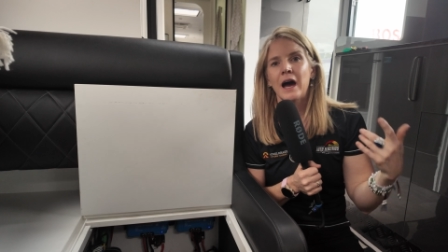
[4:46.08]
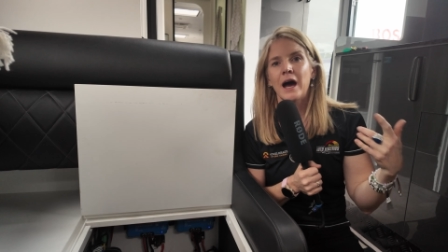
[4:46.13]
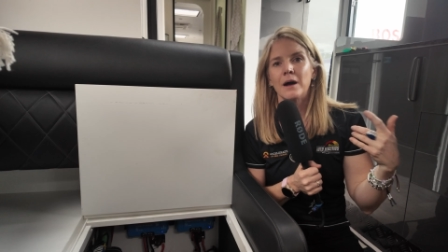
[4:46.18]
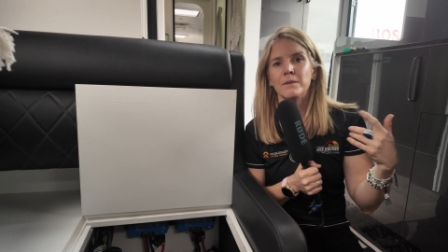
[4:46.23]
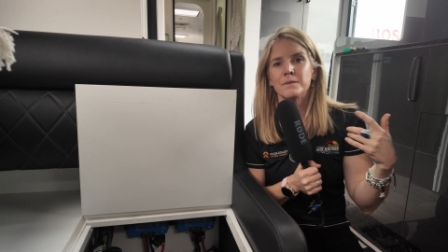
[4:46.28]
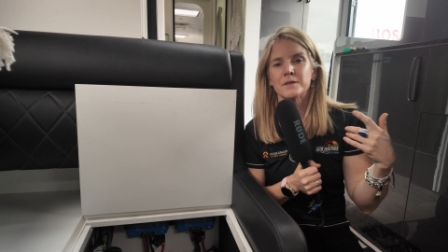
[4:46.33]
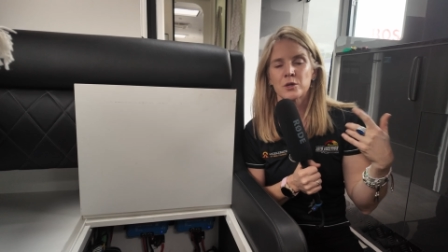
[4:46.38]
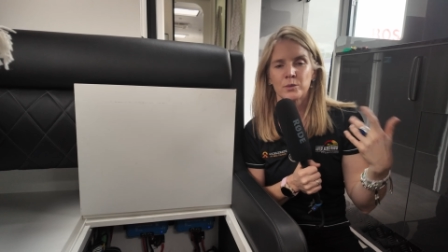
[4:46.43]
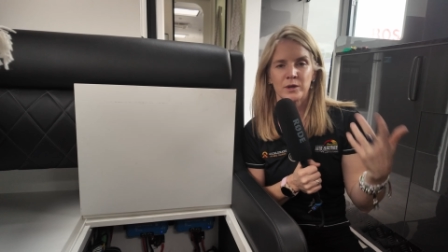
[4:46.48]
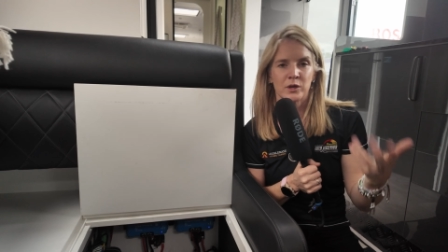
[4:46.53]

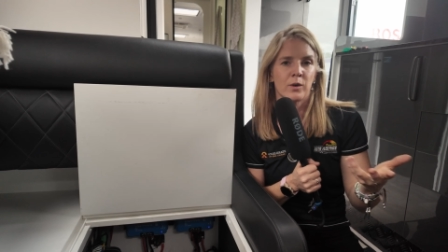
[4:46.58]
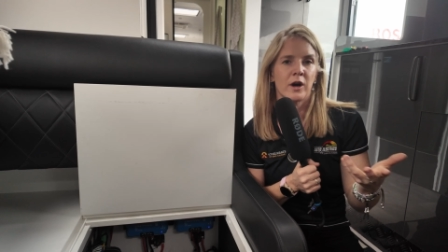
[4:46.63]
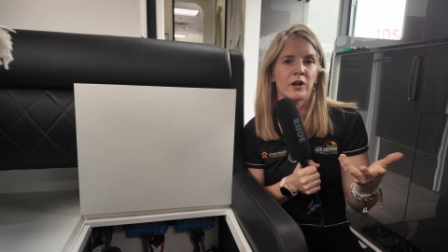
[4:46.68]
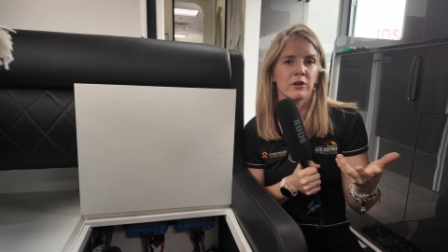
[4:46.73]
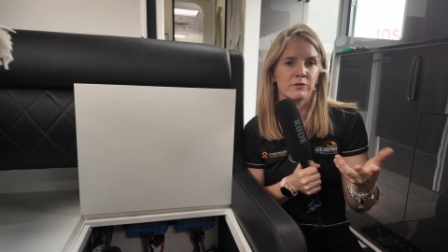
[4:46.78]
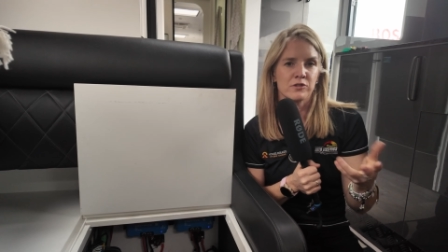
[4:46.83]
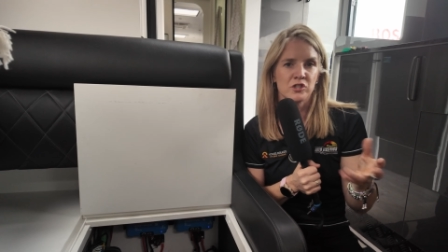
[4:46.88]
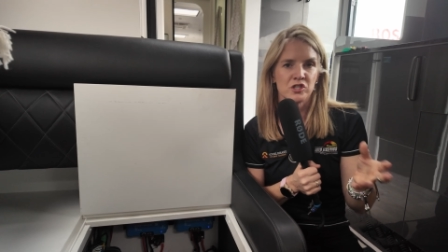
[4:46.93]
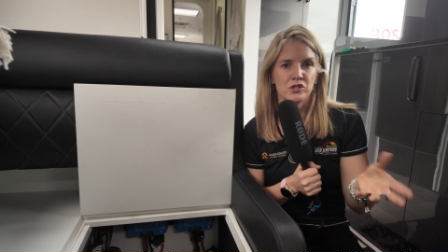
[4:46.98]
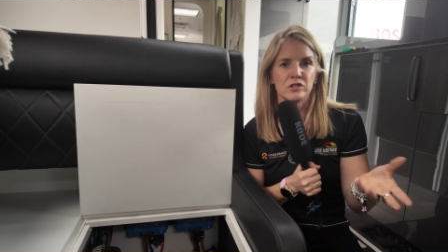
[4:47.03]
Um, so we
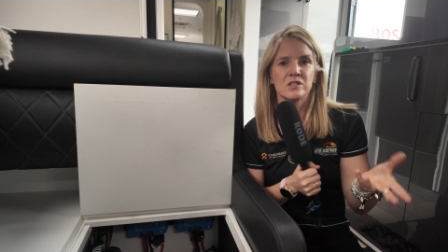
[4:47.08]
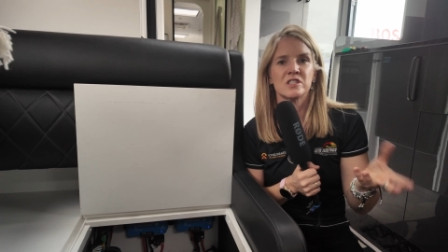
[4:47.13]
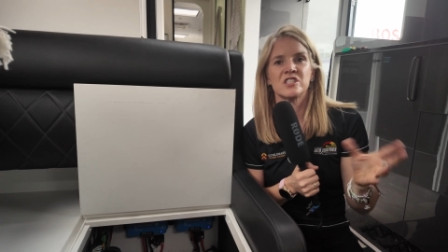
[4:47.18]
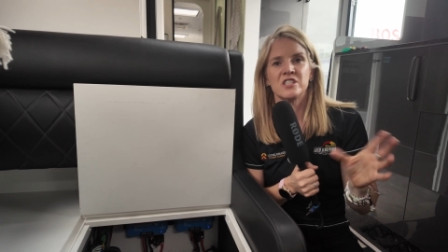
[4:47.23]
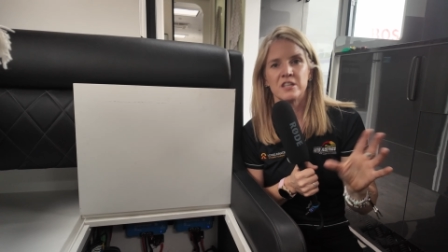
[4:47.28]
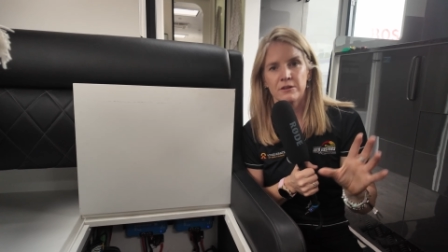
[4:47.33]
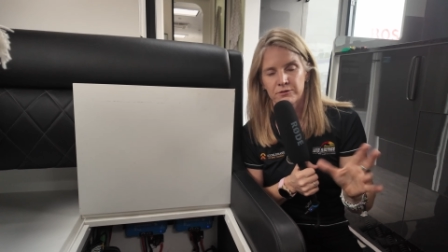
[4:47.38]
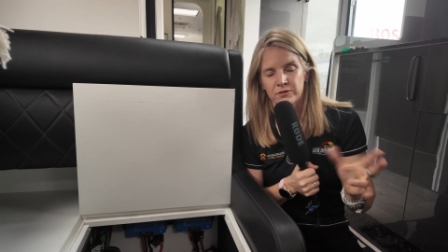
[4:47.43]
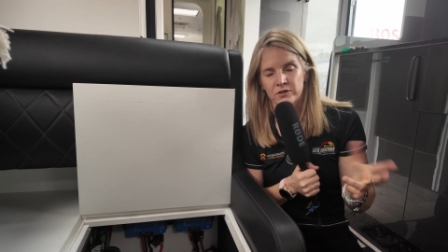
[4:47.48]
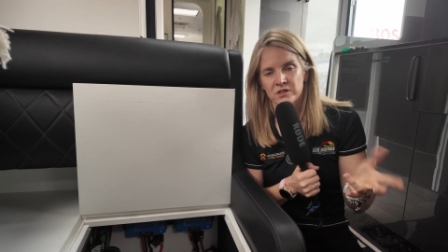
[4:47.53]
quite often use
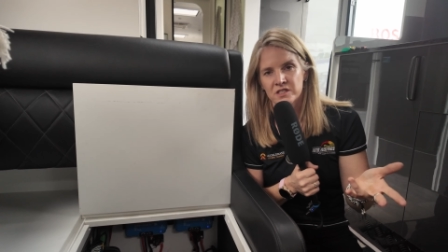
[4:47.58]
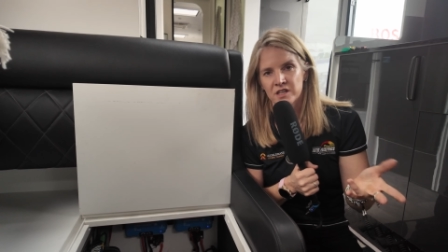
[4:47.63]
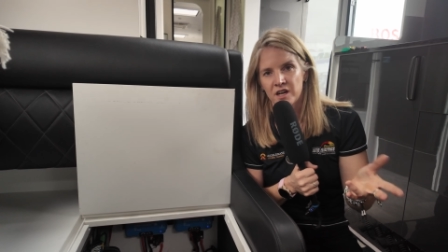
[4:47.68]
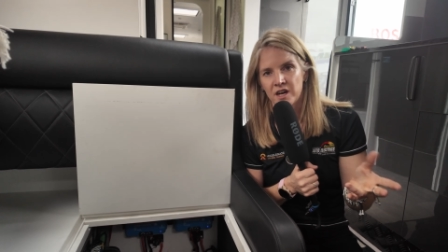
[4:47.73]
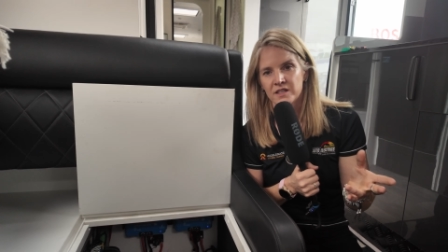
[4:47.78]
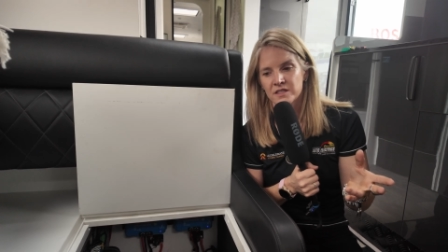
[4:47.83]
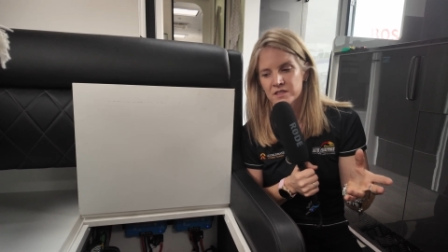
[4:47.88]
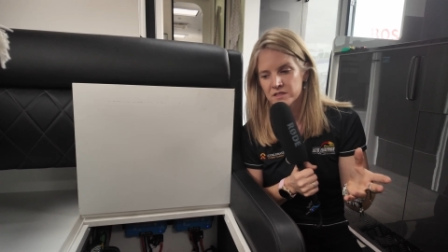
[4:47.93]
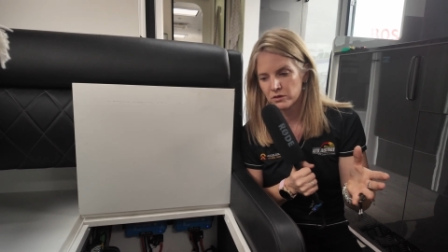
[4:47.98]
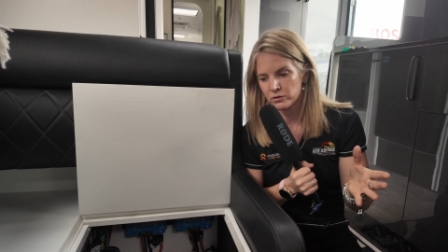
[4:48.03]
different
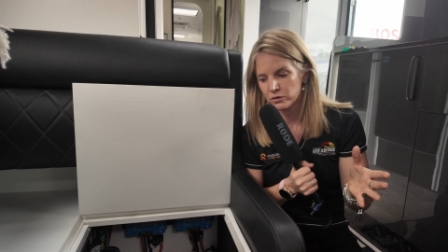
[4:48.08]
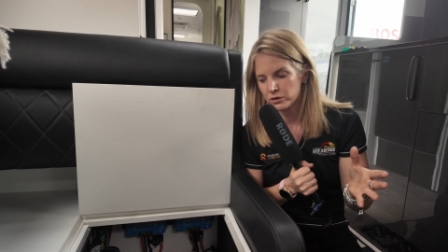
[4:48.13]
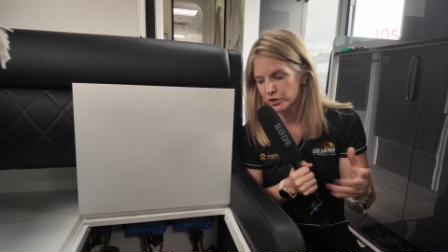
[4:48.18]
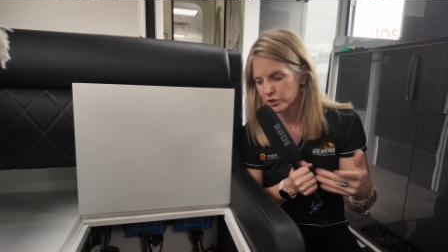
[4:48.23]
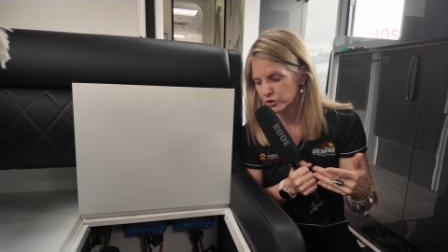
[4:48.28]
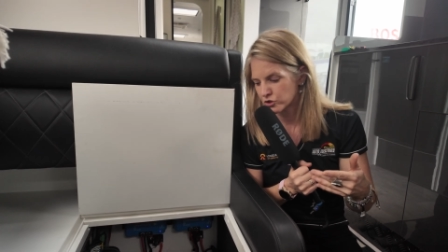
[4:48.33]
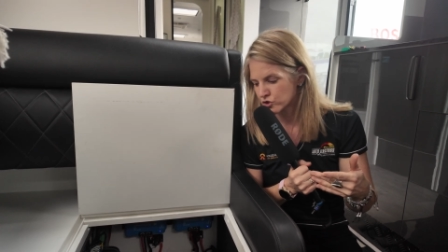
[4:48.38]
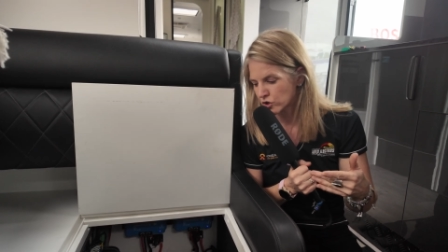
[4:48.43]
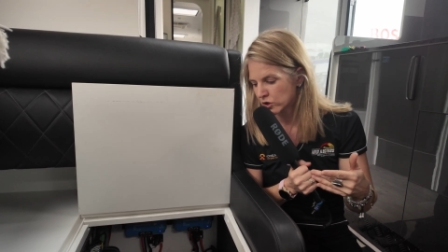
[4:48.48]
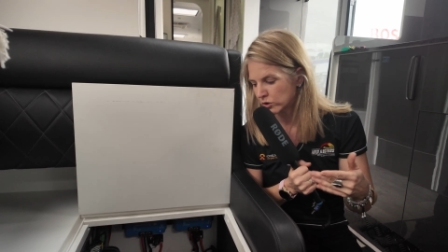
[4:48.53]
size solar
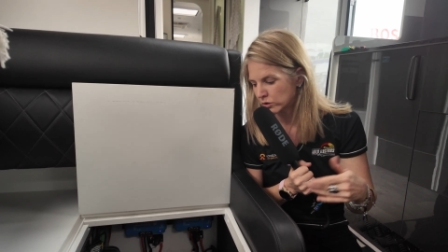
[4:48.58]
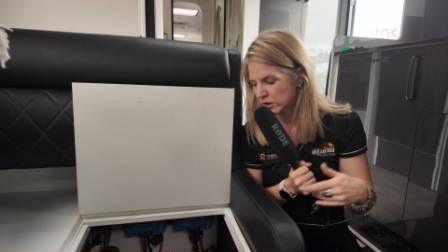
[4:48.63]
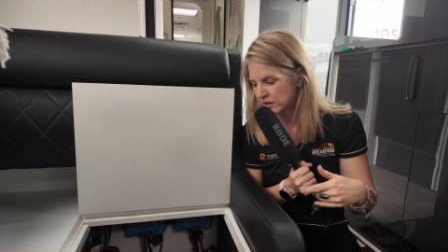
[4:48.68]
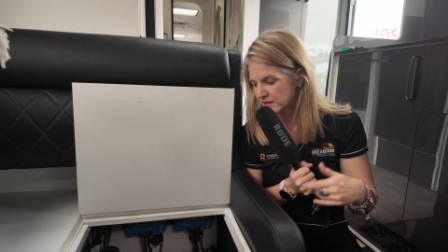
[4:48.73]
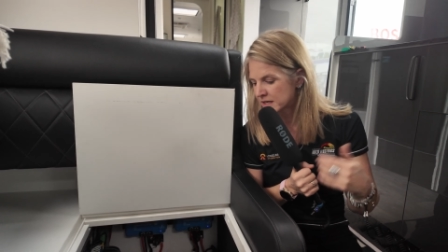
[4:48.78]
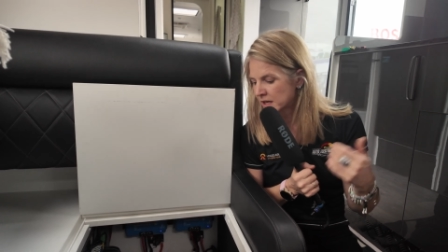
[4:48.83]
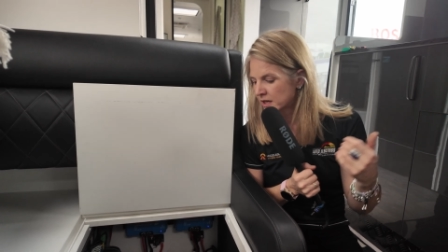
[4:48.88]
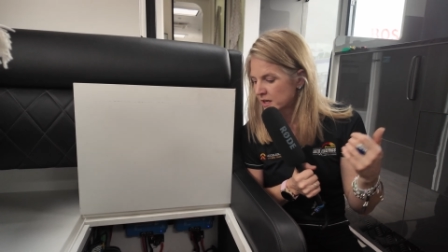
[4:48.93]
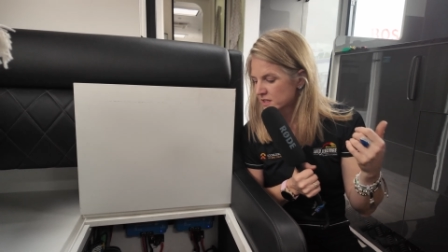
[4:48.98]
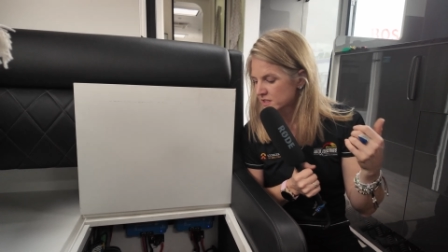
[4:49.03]

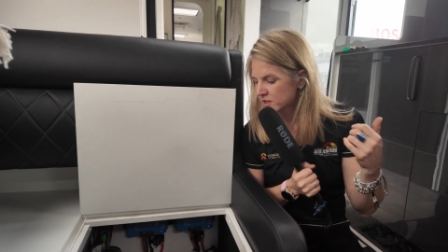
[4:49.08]
controllers.